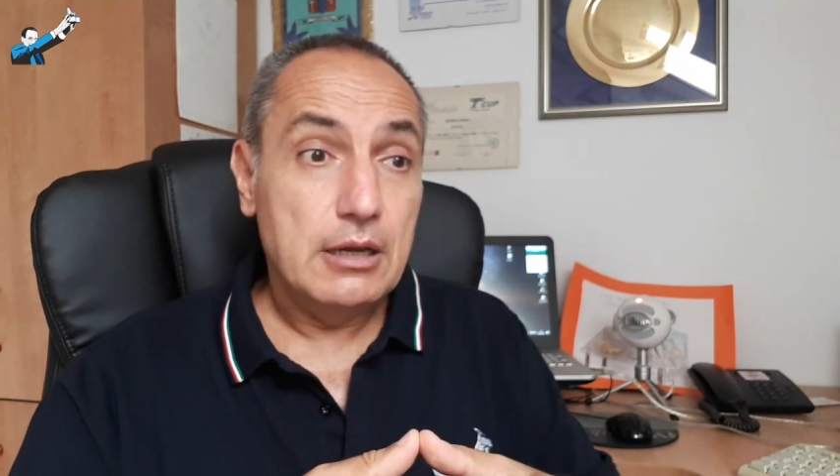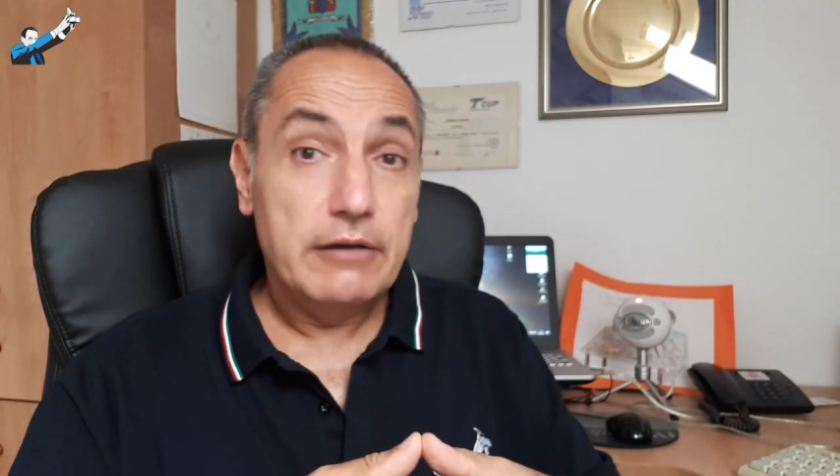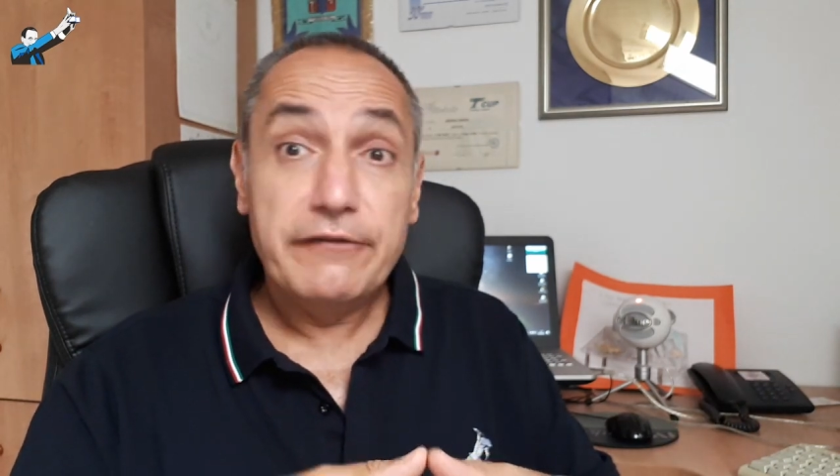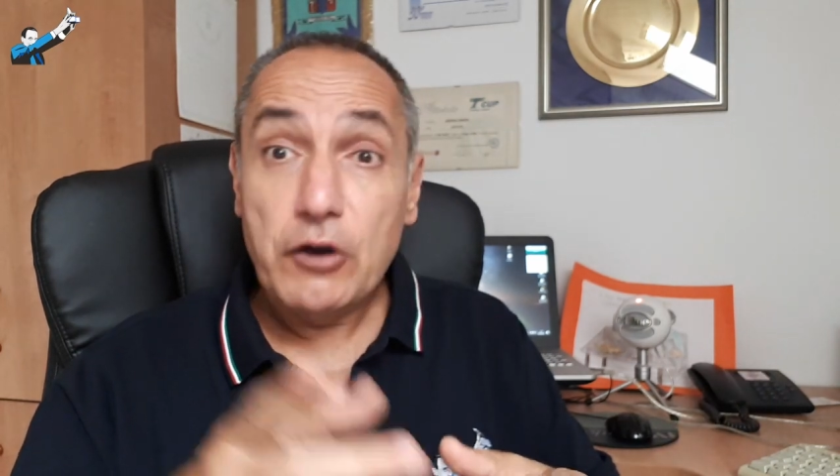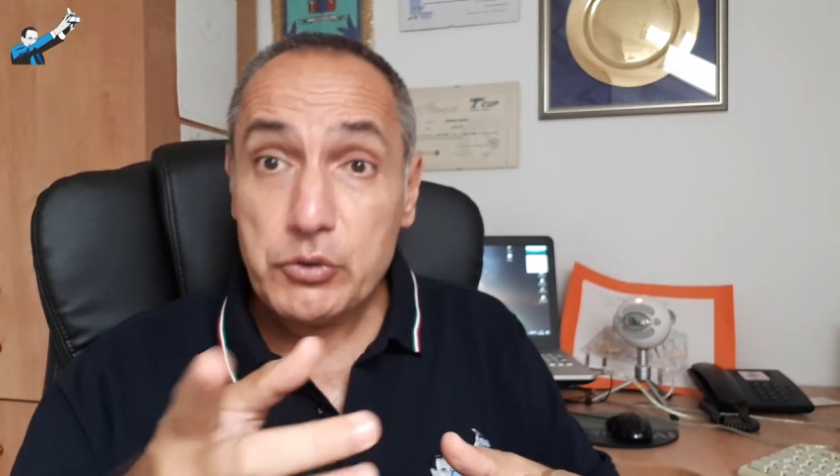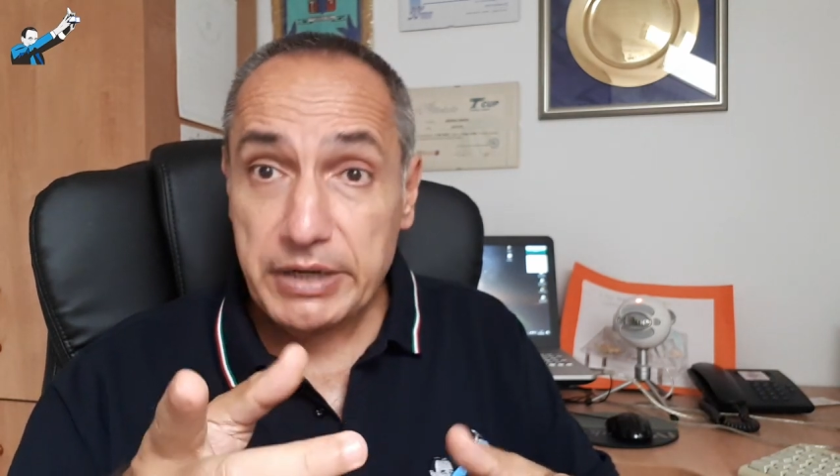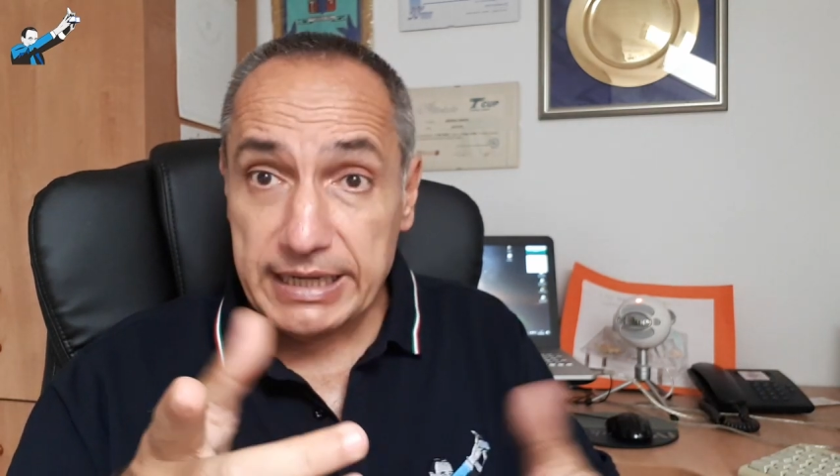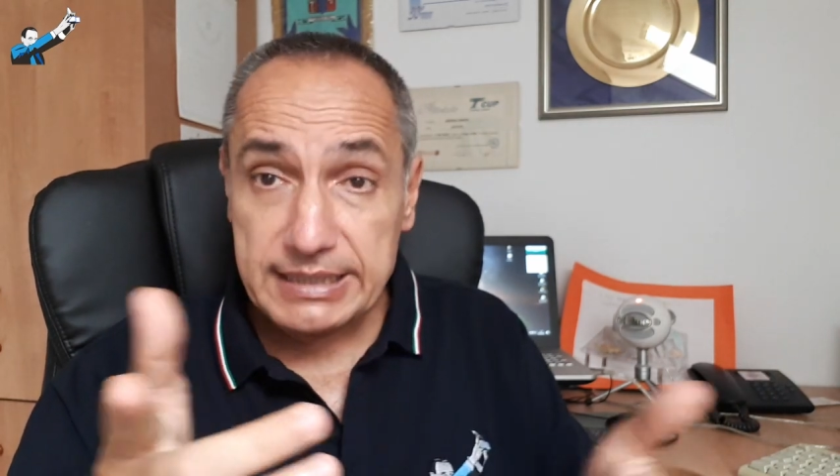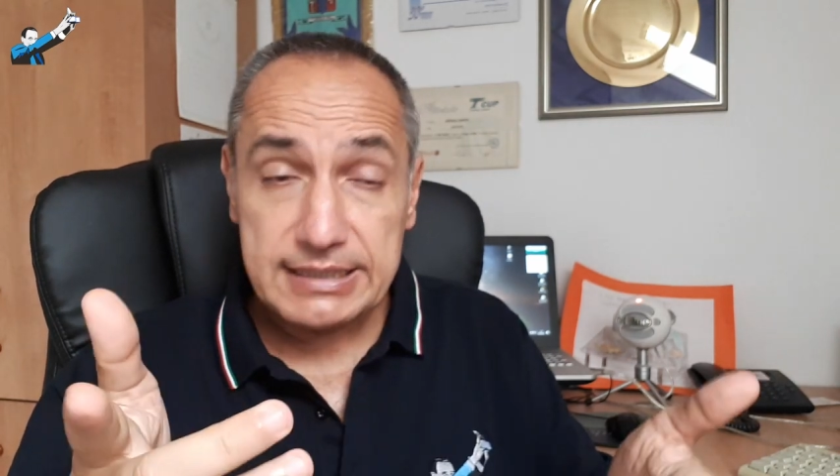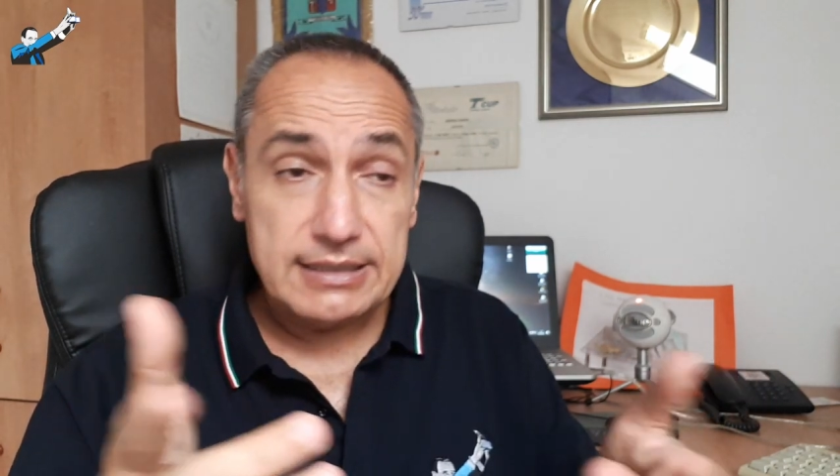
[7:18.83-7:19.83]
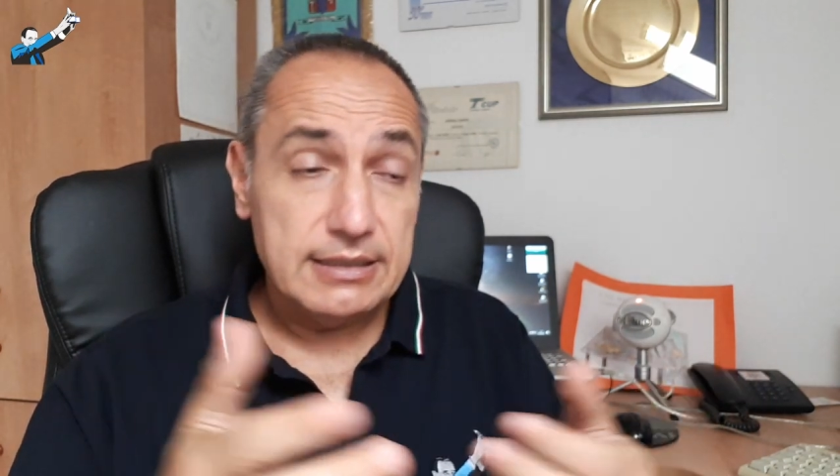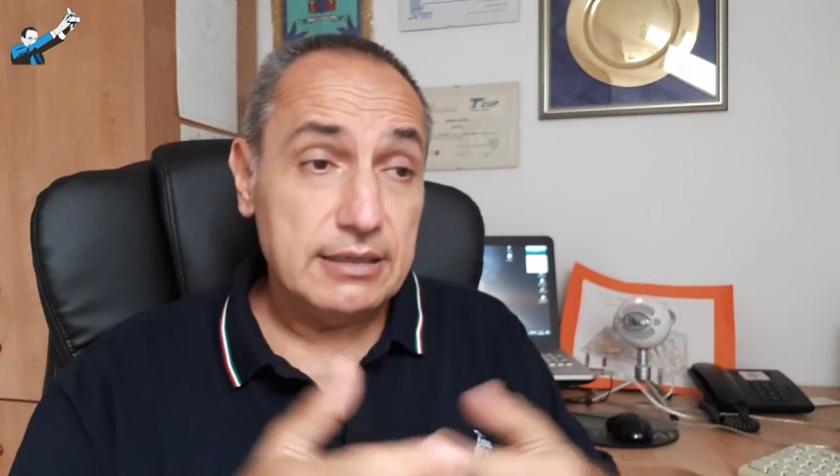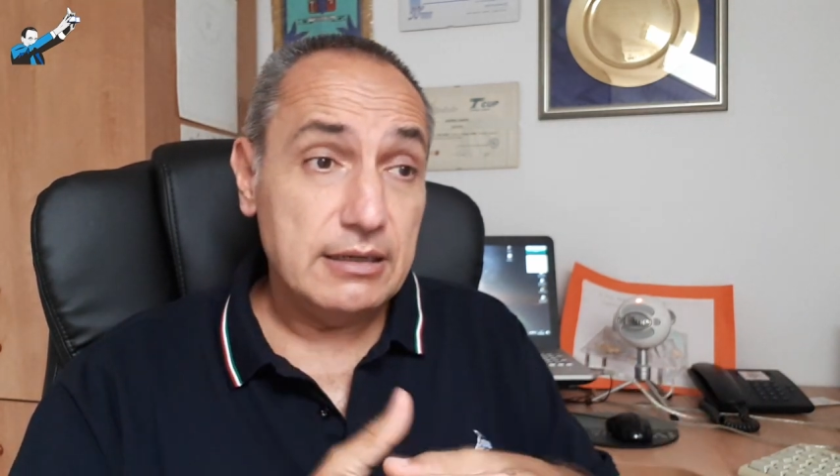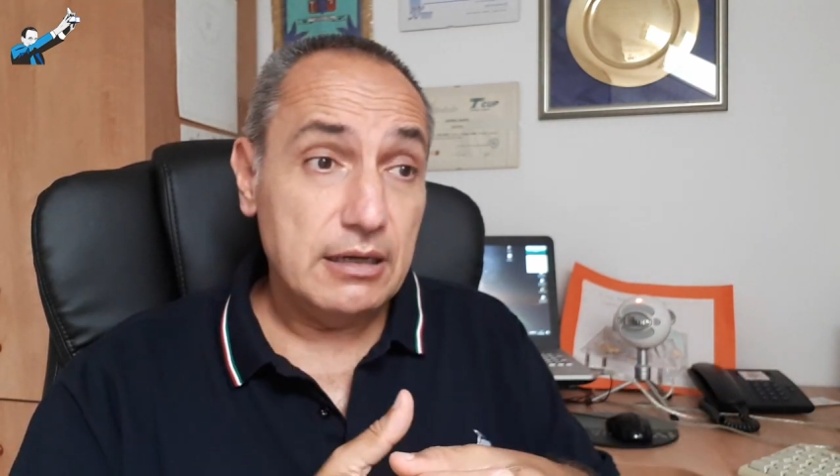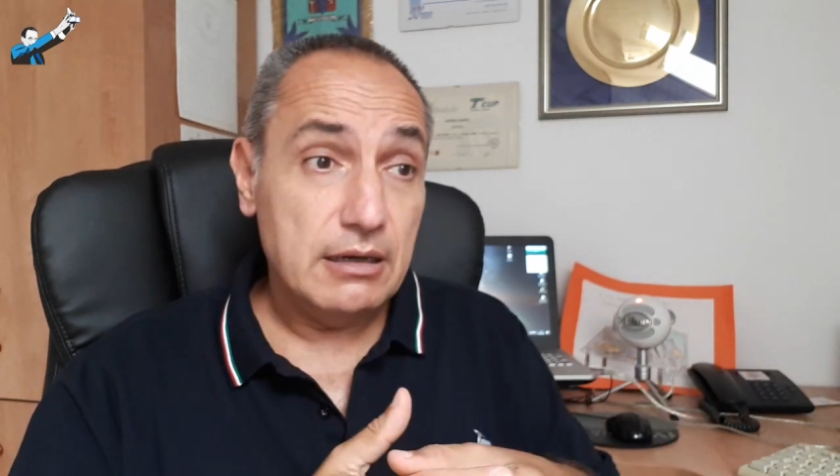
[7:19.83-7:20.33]
Forex
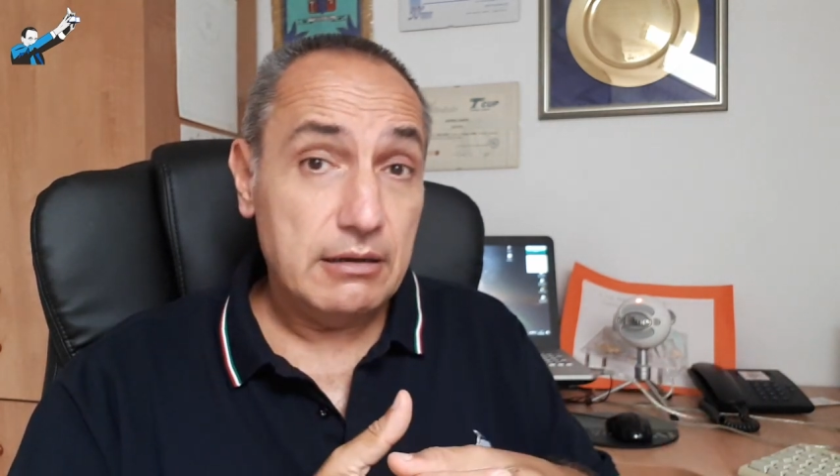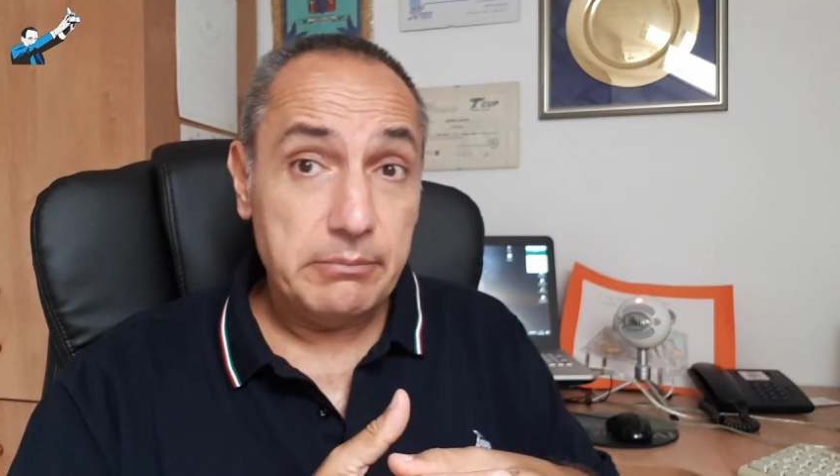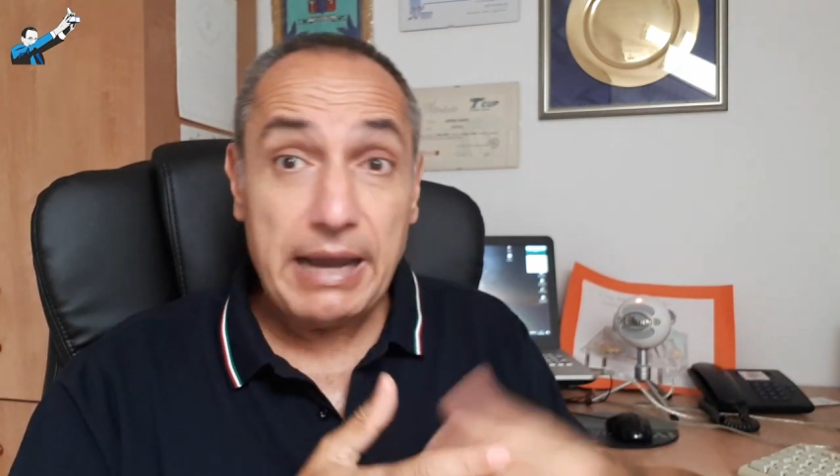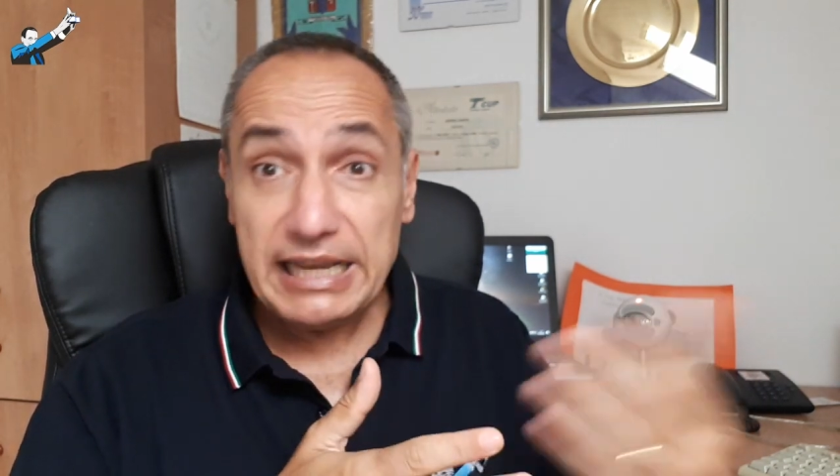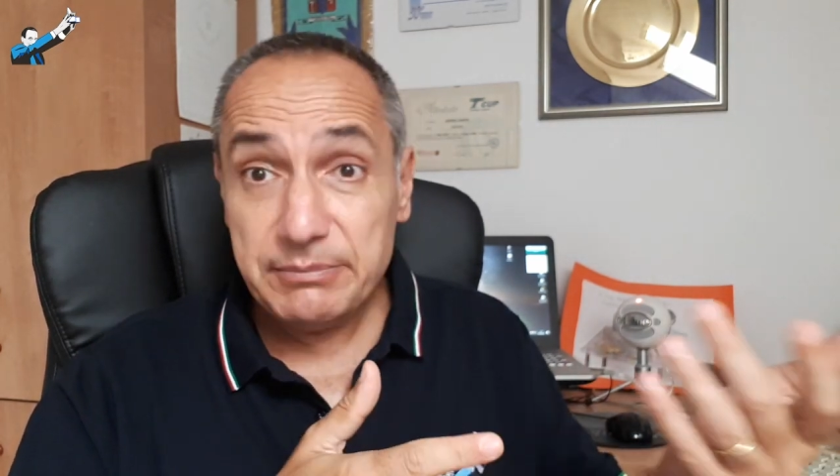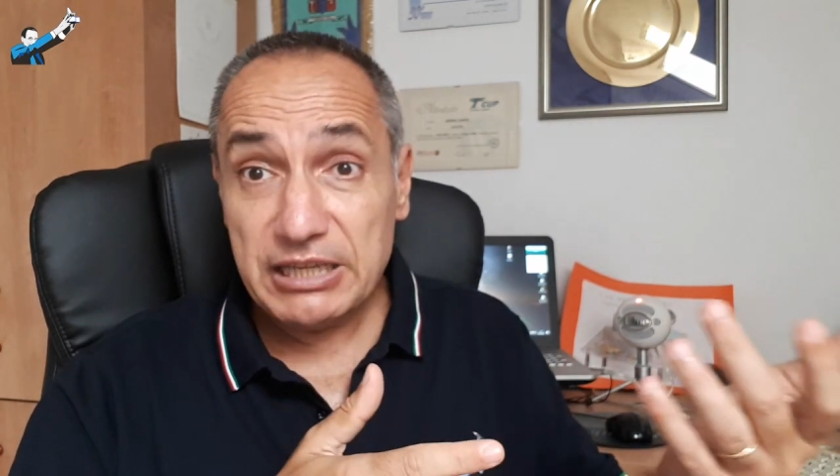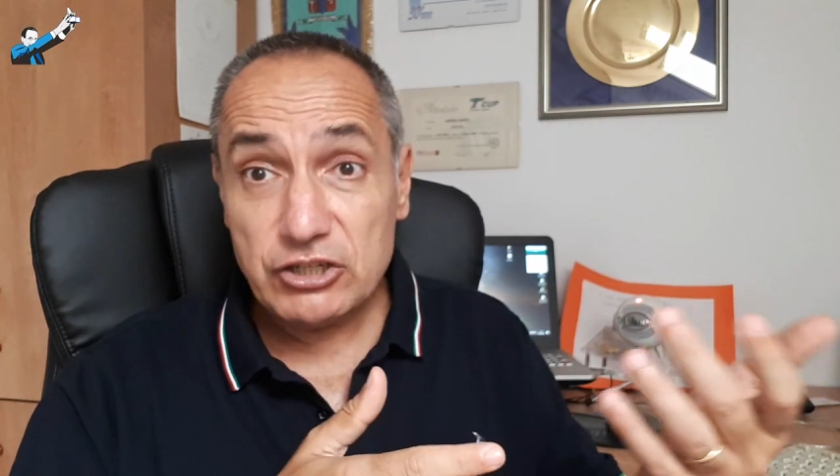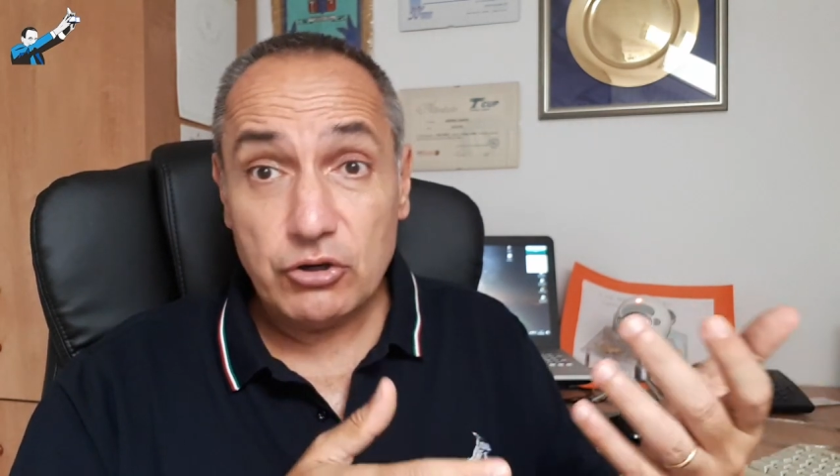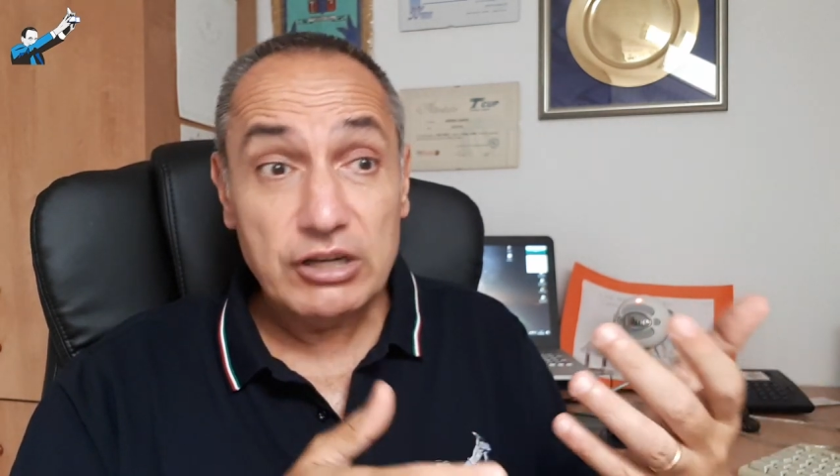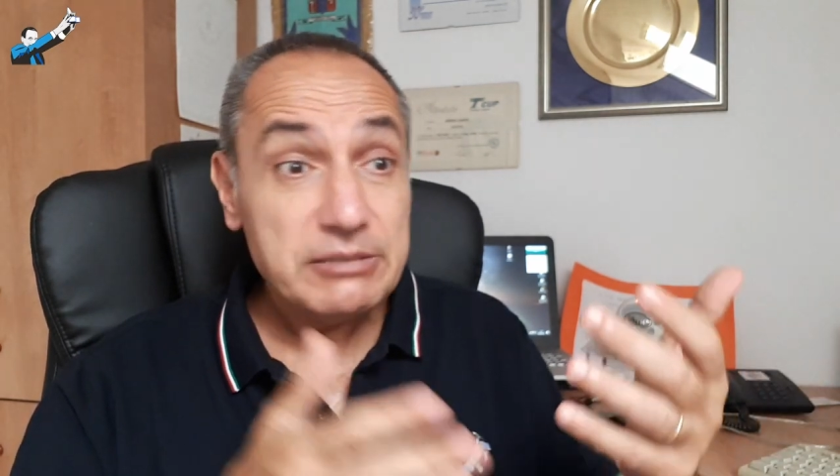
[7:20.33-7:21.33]
uh, uh might be a choice,